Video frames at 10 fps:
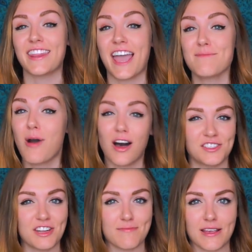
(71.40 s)
And they have
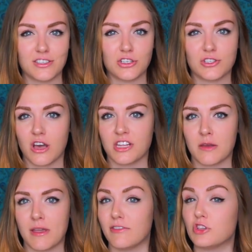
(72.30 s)
positive messages on
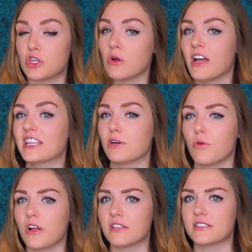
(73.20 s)
them. If you don't like the
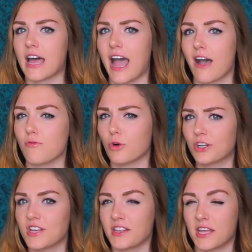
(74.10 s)
ones that have
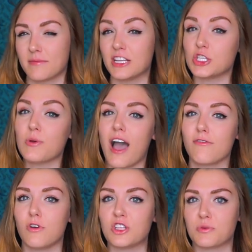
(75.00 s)
words on them, they do
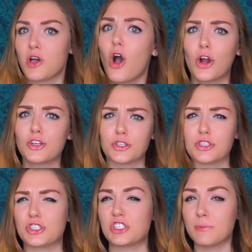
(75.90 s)
have ones with hearts
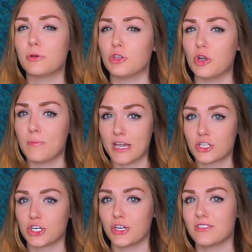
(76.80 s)
or just simple little
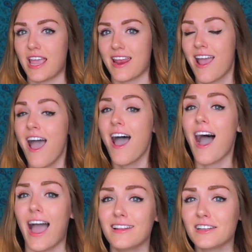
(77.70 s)
pictures. And
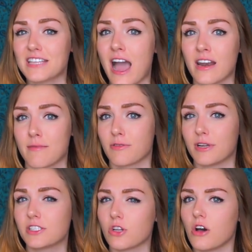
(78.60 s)
I look down at my
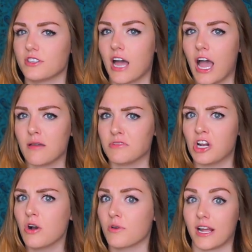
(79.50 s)
wrist all the time,
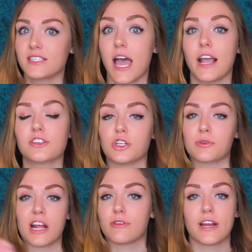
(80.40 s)
you know, when I text
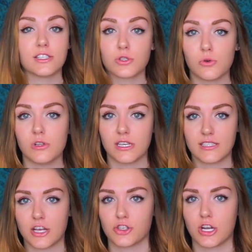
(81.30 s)
or when I write at school,
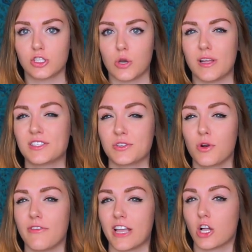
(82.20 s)
etc. So it's
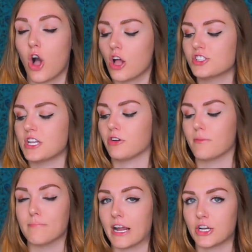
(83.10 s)
sort of like a constant
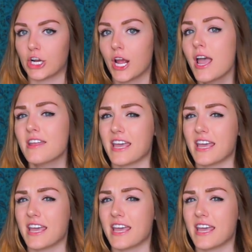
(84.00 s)
reminder.